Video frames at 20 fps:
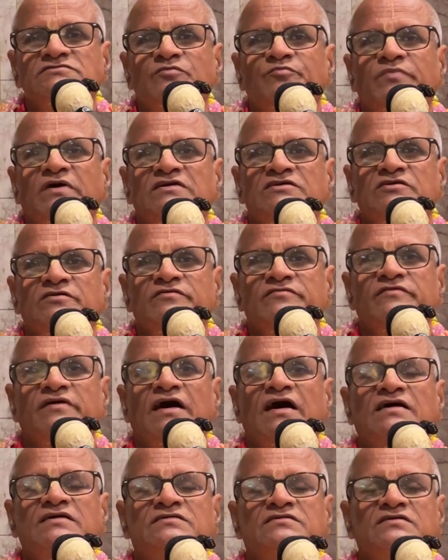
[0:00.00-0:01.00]
Then
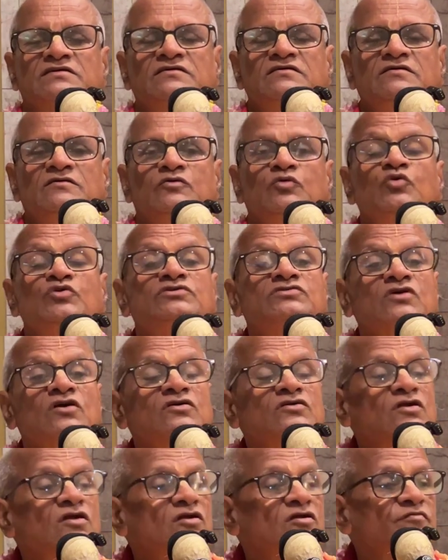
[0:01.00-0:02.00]
Vyasadeva asked, who is
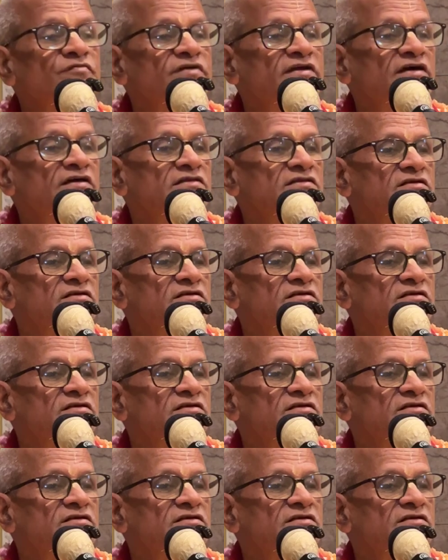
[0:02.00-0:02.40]
controller of